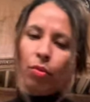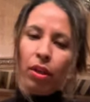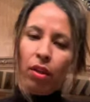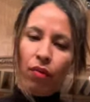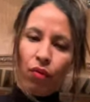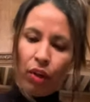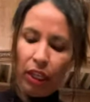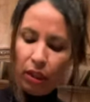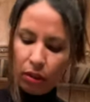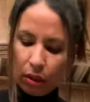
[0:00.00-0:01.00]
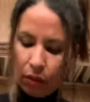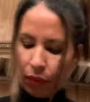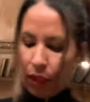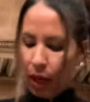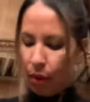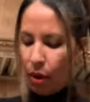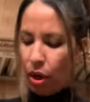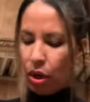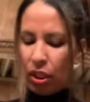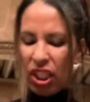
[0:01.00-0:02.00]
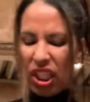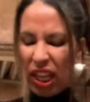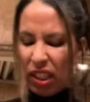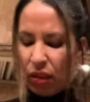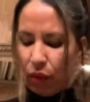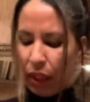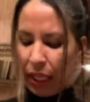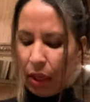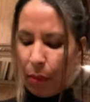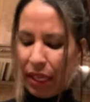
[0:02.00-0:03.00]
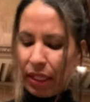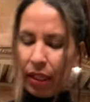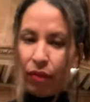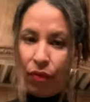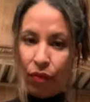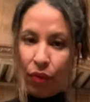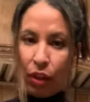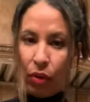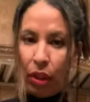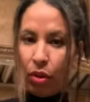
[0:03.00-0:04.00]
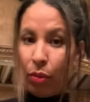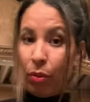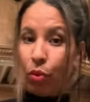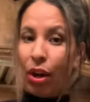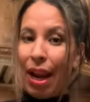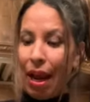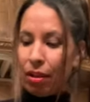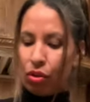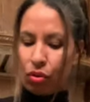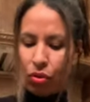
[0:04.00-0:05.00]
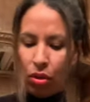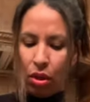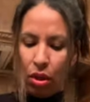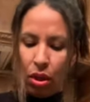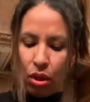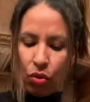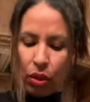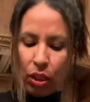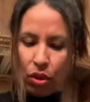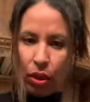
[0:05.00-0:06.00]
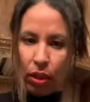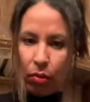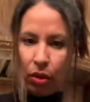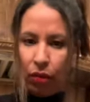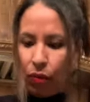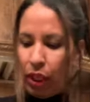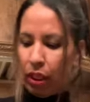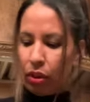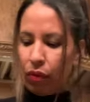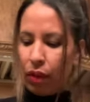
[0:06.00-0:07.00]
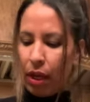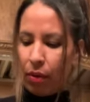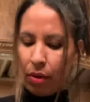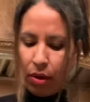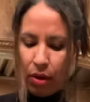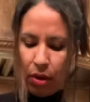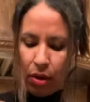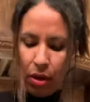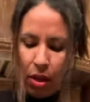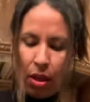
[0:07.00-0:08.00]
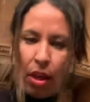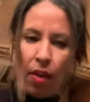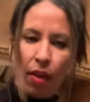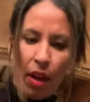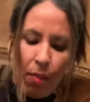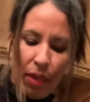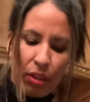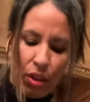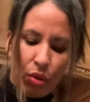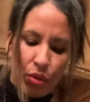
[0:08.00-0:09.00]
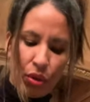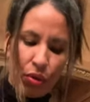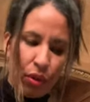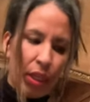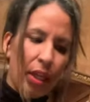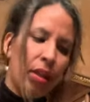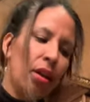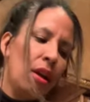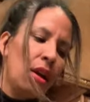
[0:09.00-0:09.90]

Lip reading: bit of regular flour. I just feel like it makes it feel a little bit more natural. So I just throw in a little bit of regular flour, and then I mix those two together.